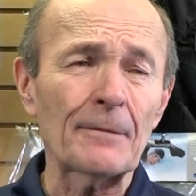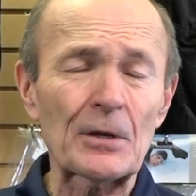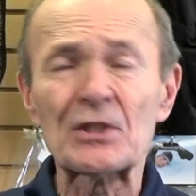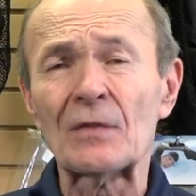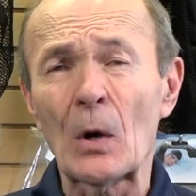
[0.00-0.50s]

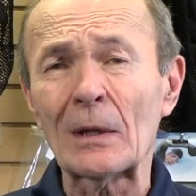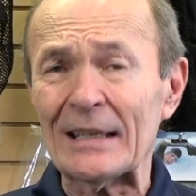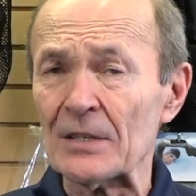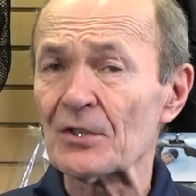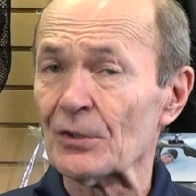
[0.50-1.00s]
First of all,
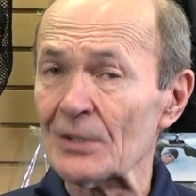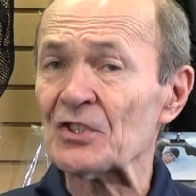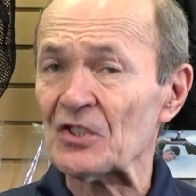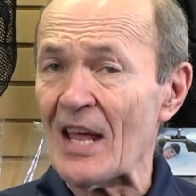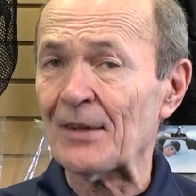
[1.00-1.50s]
it is the
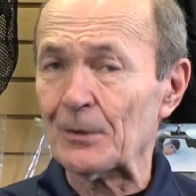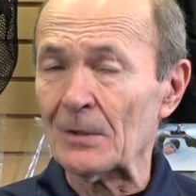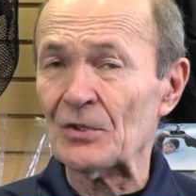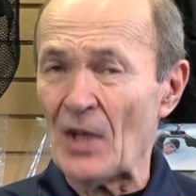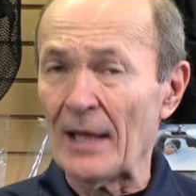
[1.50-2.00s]

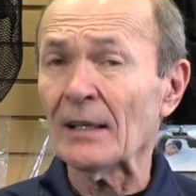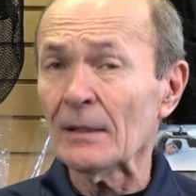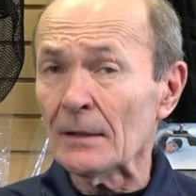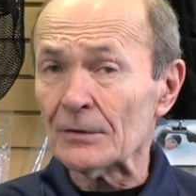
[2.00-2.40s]
standard tank,